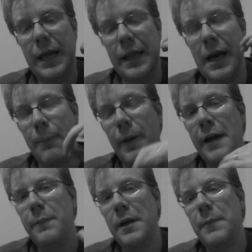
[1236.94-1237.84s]
that
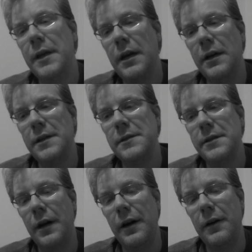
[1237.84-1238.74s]
might be
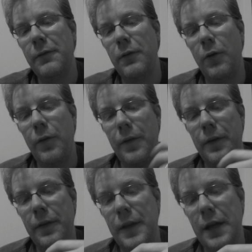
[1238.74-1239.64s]
because of
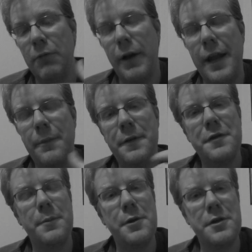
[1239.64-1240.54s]
the random
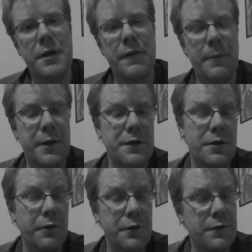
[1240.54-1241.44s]
distribution of them because
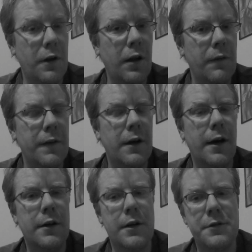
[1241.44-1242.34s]
you don't use all of the
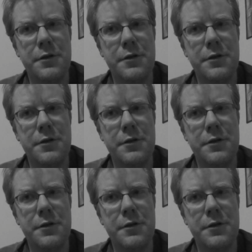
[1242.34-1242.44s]
God cards.